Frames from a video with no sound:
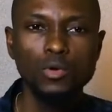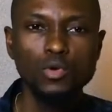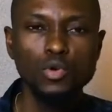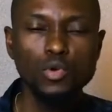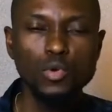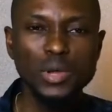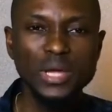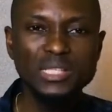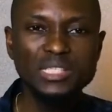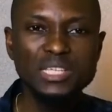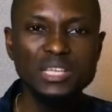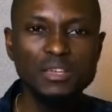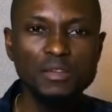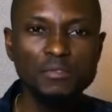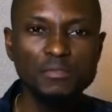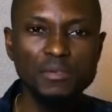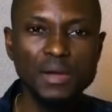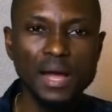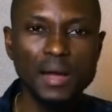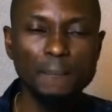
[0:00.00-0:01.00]

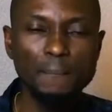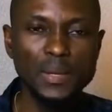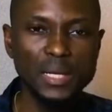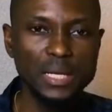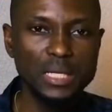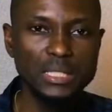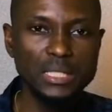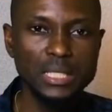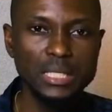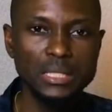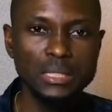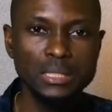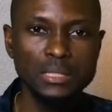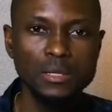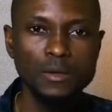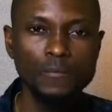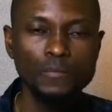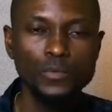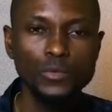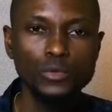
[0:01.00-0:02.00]
creative abilities
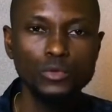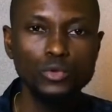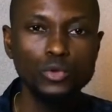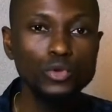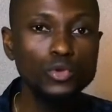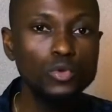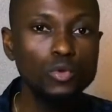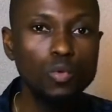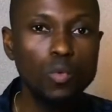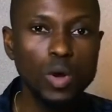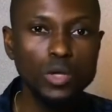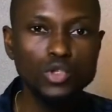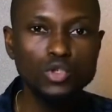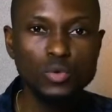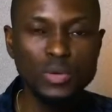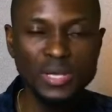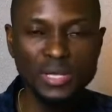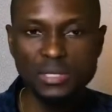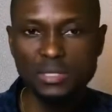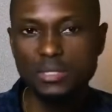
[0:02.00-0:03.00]
do you want
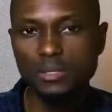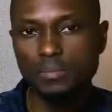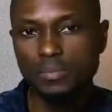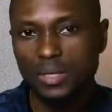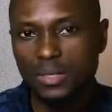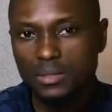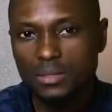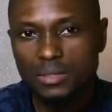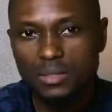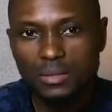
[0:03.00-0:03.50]
to exhibit?